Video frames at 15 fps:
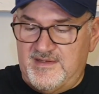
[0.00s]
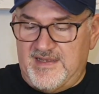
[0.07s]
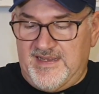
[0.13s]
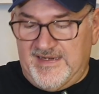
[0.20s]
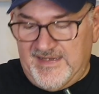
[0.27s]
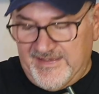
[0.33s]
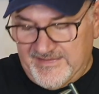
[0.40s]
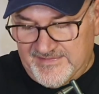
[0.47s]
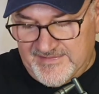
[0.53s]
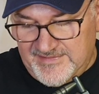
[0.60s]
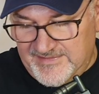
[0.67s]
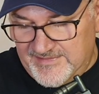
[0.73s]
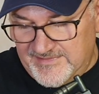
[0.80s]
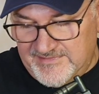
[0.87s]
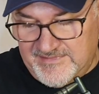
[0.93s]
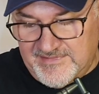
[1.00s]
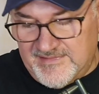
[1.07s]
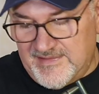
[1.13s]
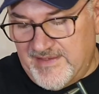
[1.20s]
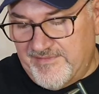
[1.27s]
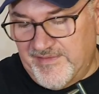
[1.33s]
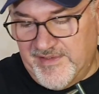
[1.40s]
I like to
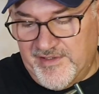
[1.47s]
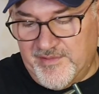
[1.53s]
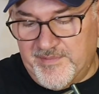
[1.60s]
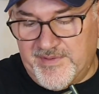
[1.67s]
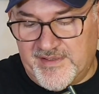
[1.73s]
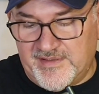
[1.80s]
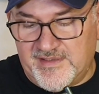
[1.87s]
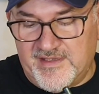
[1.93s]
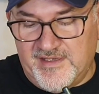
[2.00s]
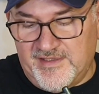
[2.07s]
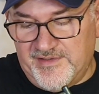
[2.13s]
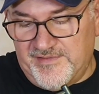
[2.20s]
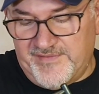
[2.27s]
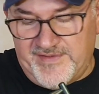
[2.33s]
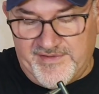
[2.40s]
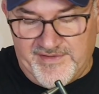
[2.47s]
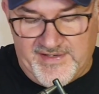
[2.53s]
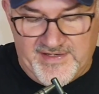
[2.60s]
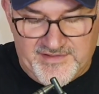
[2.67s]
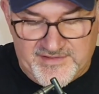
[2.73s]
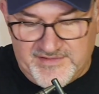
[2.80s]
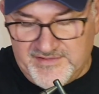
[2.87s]
have a little bit of color
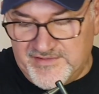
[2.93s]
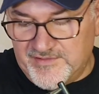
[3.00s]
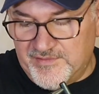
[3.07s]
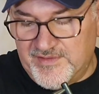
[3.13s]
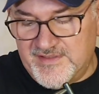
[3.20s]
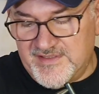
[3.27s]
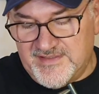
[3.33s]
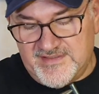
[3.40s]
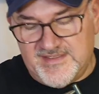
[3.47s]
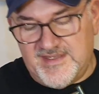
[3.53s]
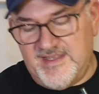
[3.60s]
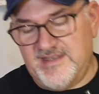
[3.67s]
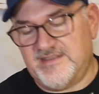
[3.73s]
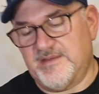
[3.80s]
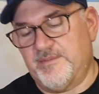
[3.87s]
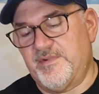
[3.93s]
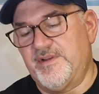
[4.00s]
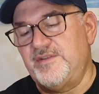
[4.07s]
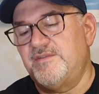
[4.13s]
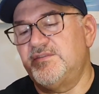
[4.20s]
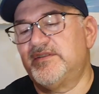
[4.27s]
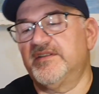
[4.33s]
variation. So in this case, I'm gonna
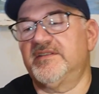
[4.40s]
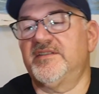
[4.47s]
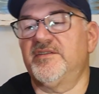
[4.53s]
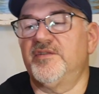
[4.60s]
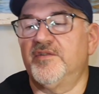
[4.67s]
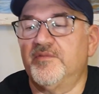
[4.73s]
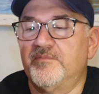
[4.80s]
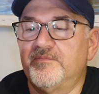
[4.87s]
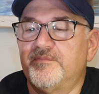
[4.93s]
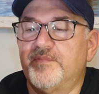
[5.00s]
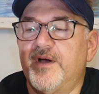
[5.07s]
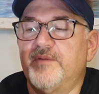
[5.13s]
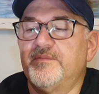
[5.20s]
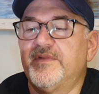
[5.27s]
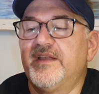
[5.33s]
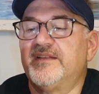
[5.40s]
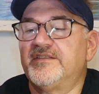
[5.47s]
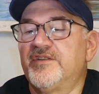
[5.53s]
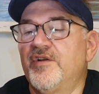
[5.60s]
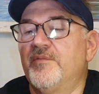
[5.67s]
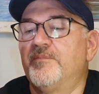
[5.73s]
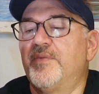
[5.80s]
use this little pumpkin. It's
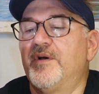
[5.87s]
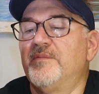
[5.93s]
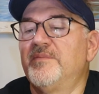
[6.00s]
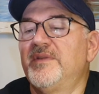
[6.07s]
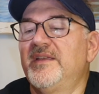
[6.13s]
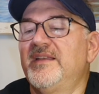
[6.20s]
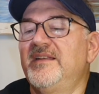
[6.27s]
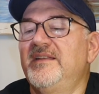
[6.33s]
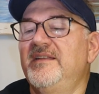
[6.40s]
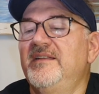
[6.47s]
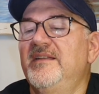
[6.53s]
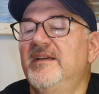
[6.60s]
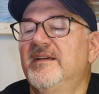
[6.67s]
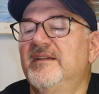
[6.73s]
called pumpkin